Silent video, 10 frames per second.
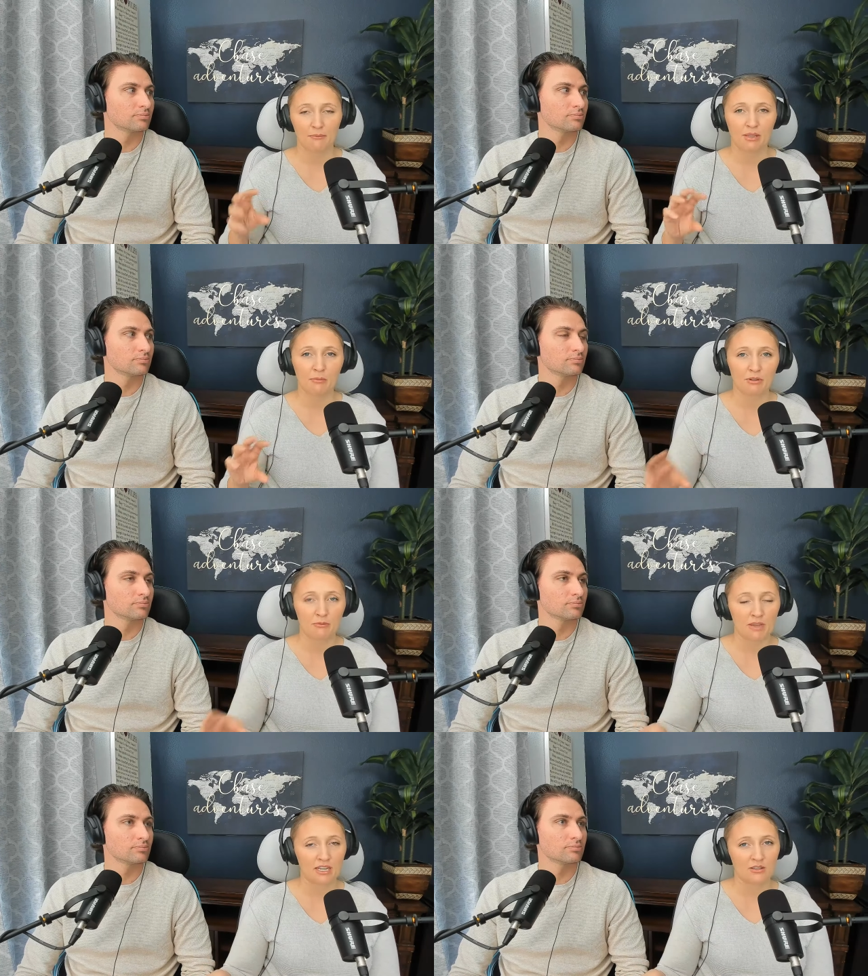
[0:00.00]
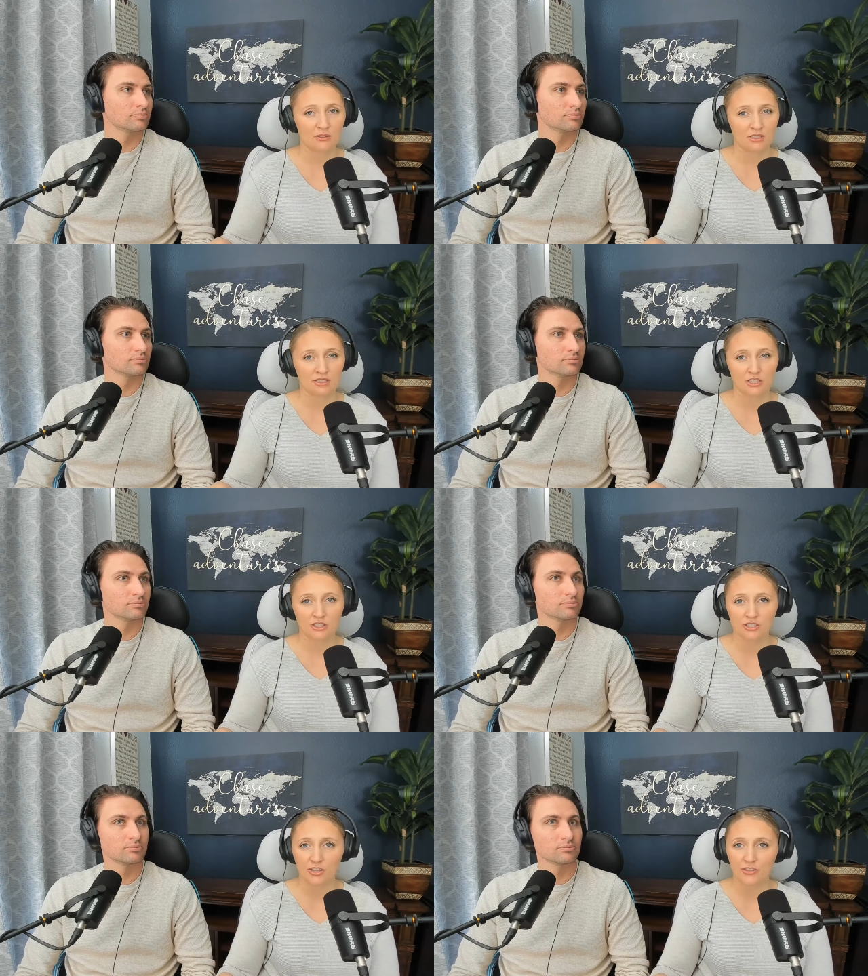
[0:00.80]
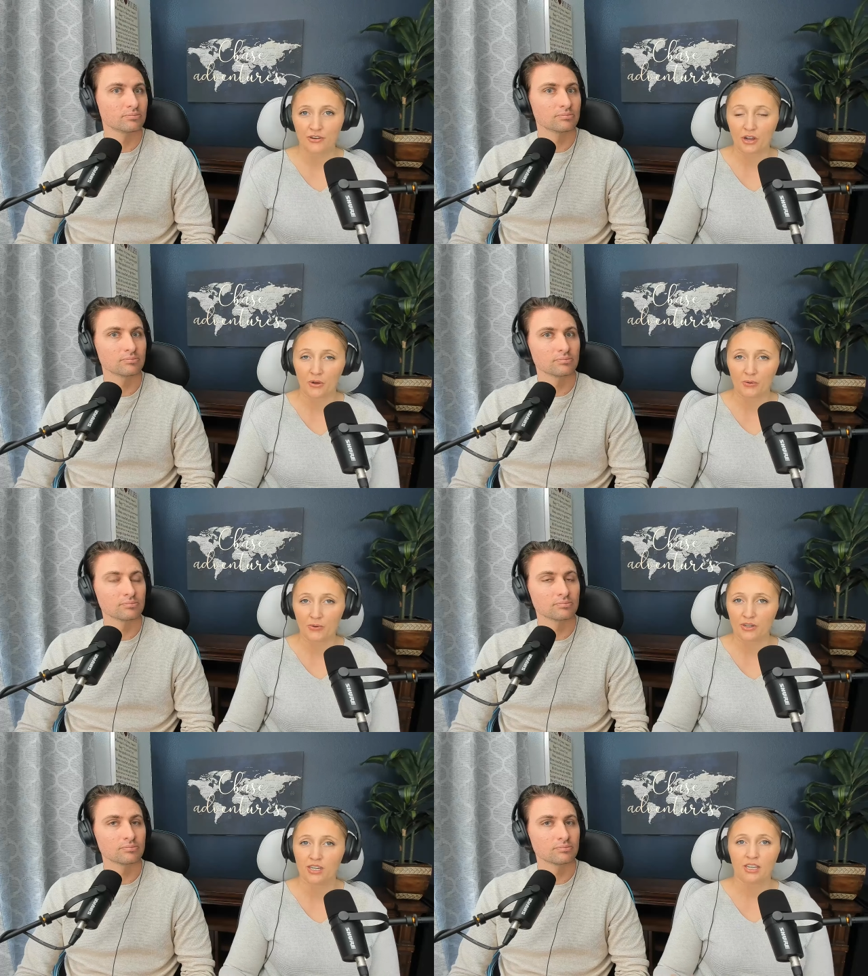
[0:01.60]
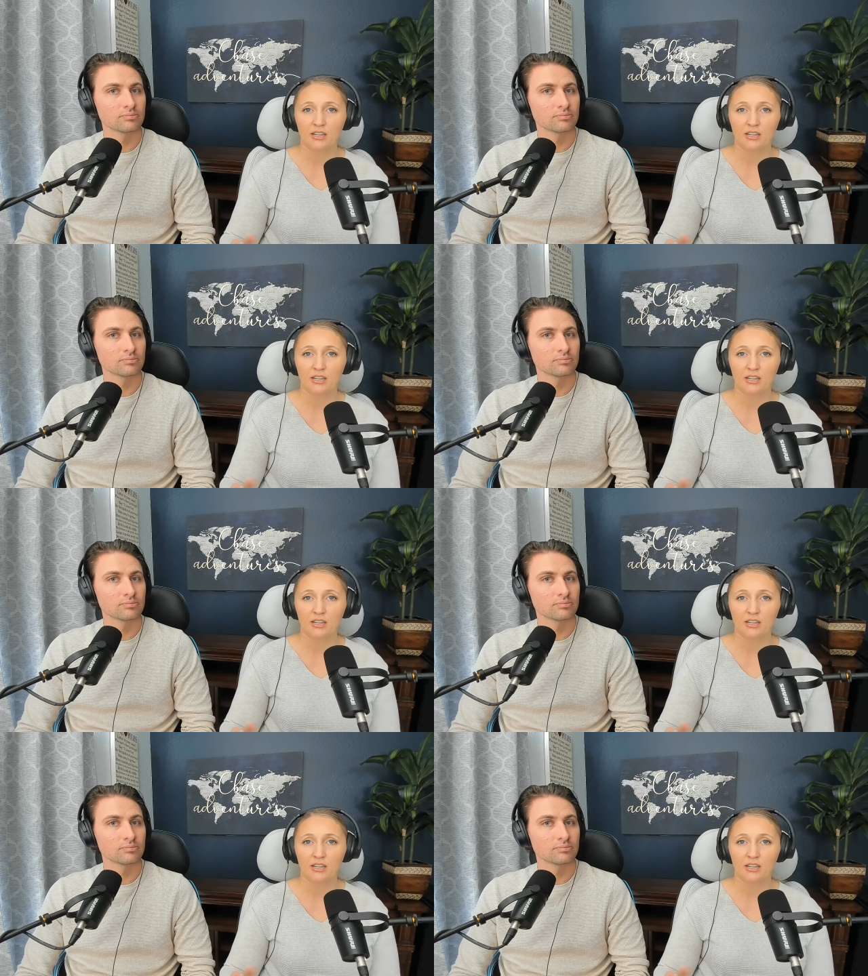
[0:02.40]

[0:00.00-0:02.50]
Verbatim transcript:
Speaker 1: people are making those decisions on their own,